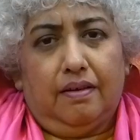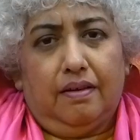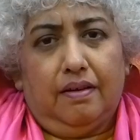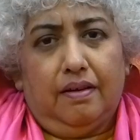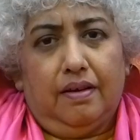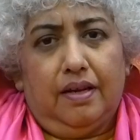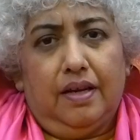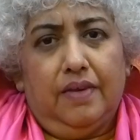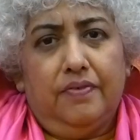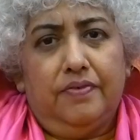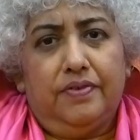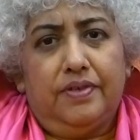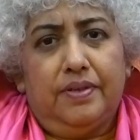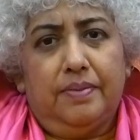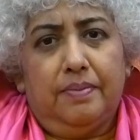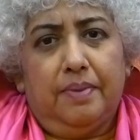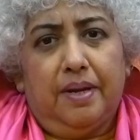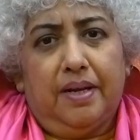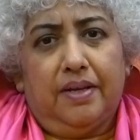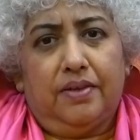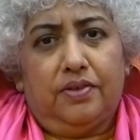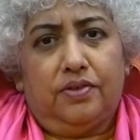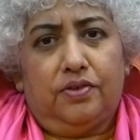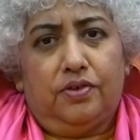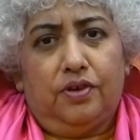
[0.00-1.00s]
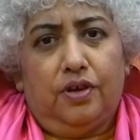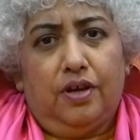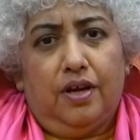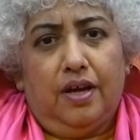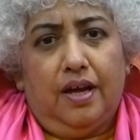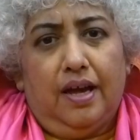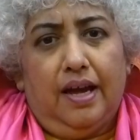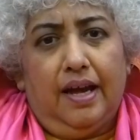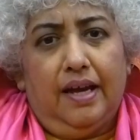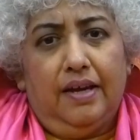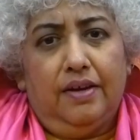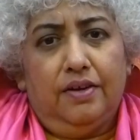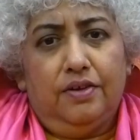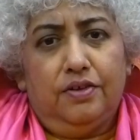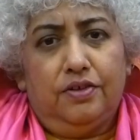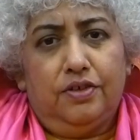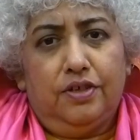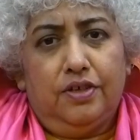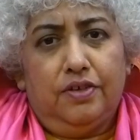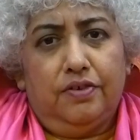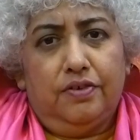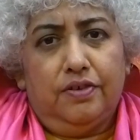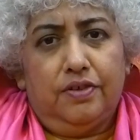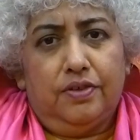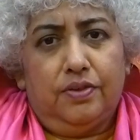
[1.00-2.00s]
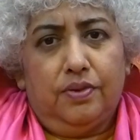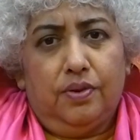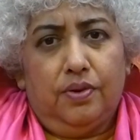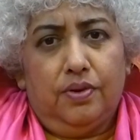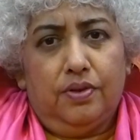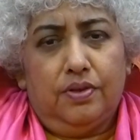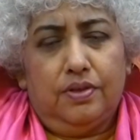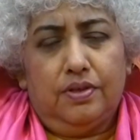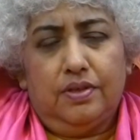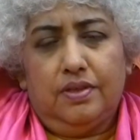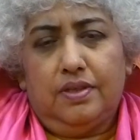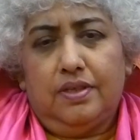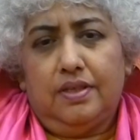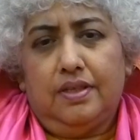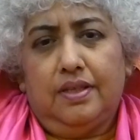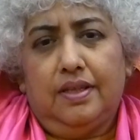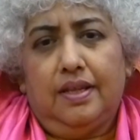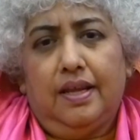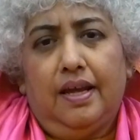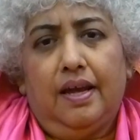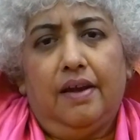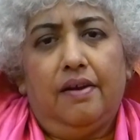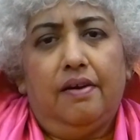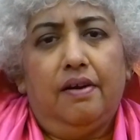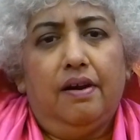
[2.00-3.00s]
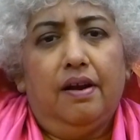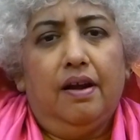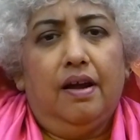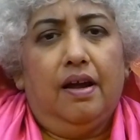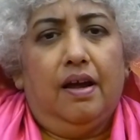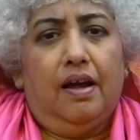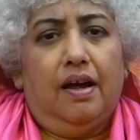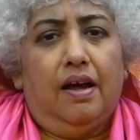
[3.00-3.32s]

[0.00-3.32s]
give some extra energy resources in there,